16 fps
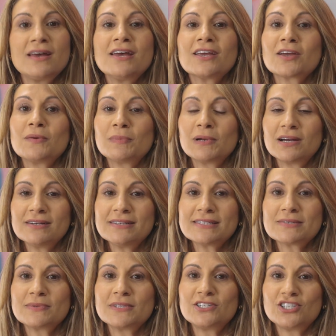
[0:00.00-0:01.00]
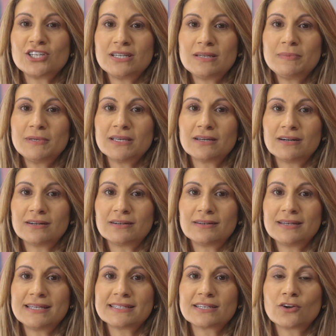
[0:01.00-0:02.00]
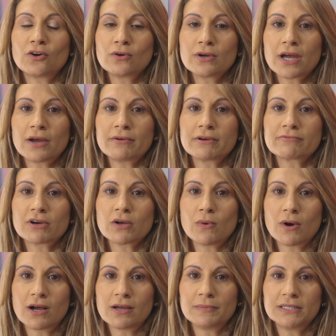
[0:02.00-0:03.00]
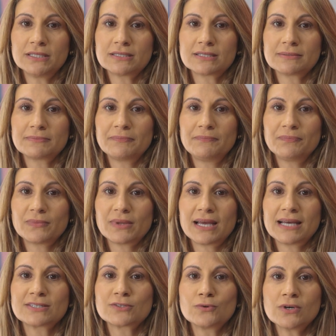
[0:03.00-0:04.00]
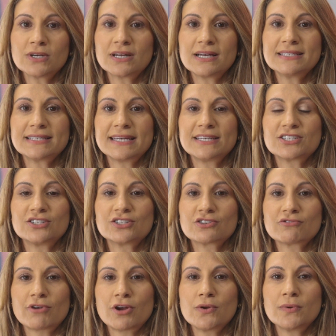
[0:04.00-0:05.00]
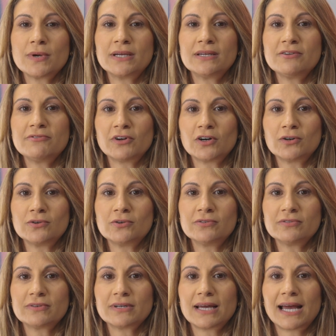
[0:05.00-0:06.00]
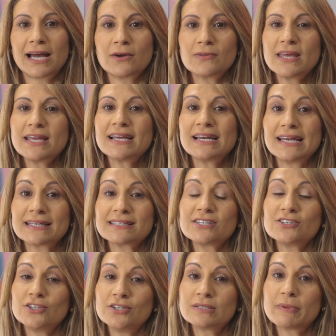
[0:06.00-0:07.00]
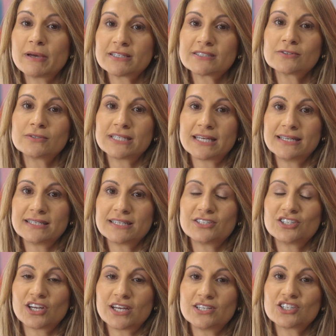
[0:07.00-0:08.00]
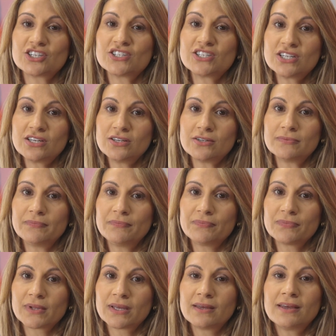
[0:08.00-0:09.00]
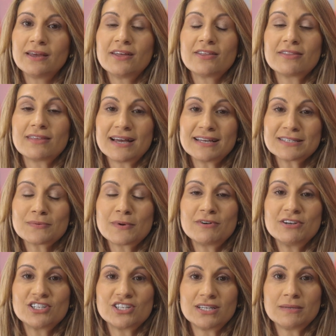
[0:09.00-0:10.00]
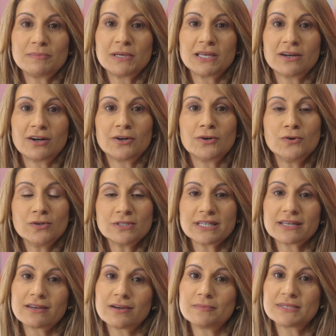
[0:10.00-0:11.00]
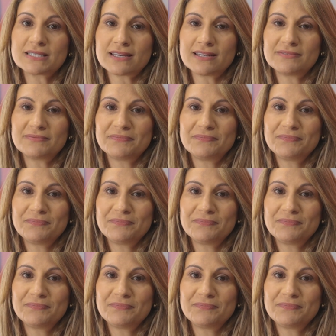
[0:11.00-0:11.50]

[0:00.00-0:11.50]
Compliance with the GDPR is an ongoing requirement. As organisations grow and evolve, how they collect and use personal data changes too. That's where a GDPR audit comes in.